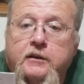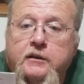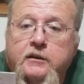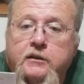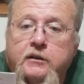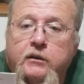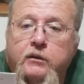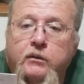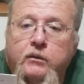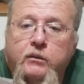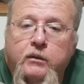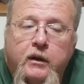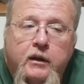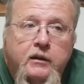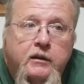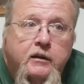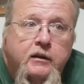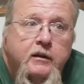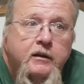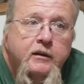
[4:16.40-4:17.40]
So
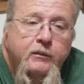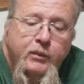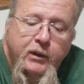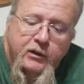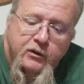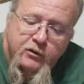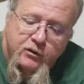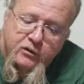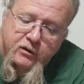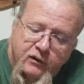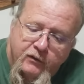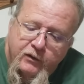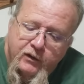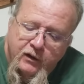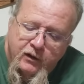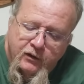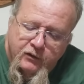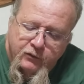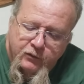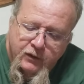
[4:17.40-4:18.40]
that pictures of it
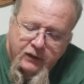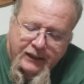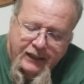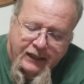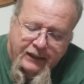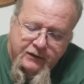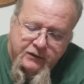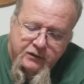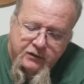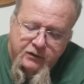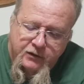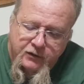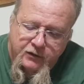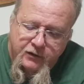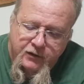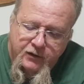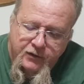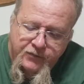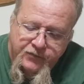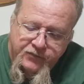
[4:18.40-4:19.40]
looked real nice.
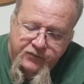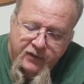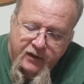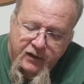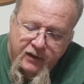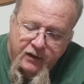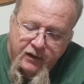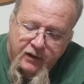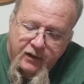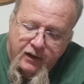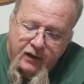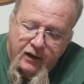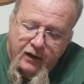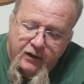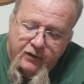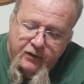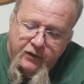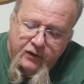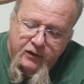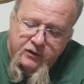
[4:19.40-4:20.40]

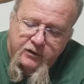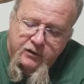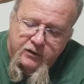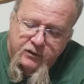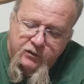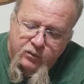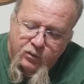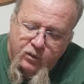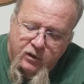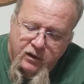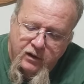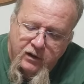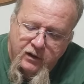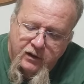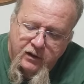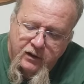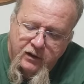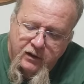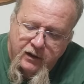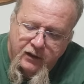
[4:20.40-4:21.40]
This is
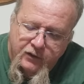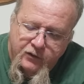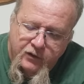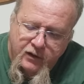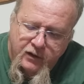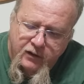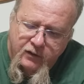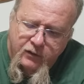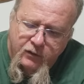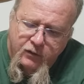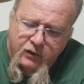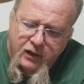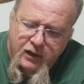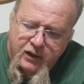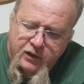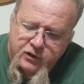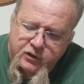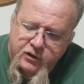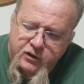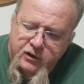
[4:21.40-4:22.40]
one I tried to grow
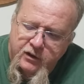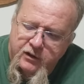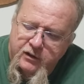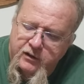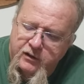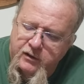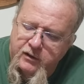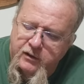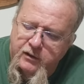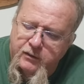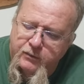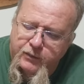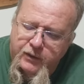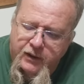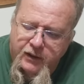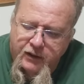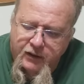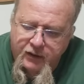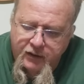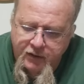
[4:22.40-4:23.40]
last year, but
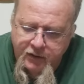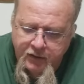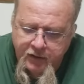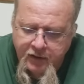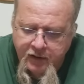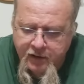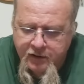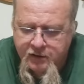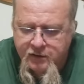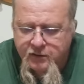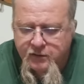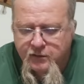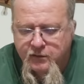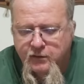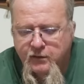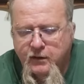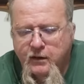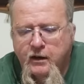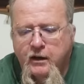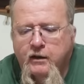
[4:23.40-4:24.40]
I didn't
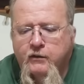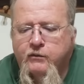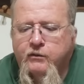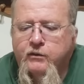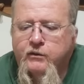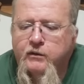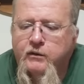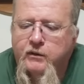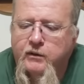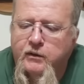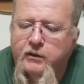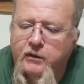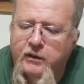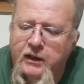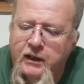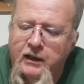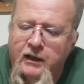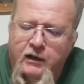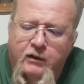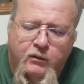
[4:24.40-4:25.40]
have
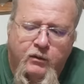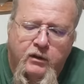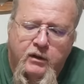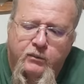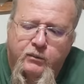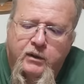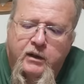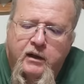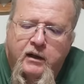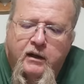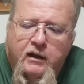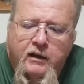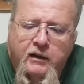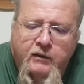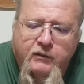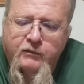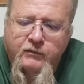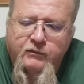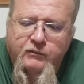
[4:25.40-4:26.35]
any luck with it, but I,